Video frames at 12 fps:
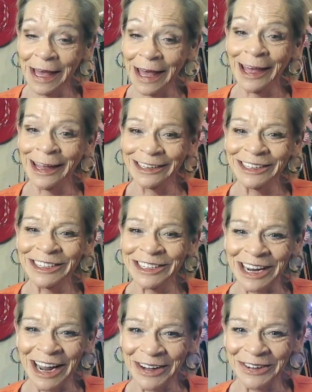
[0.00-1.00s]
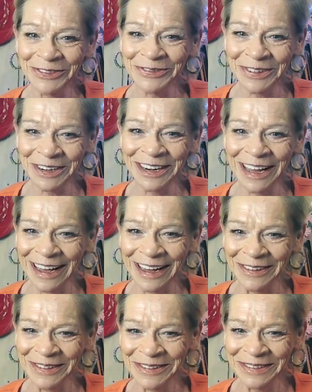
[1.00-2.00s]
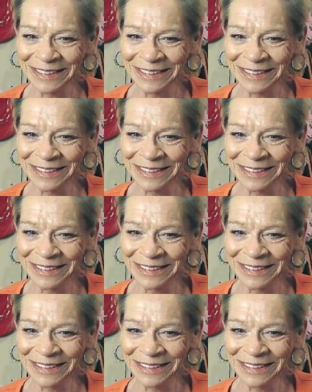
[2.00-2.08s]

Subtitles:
And ciao for now.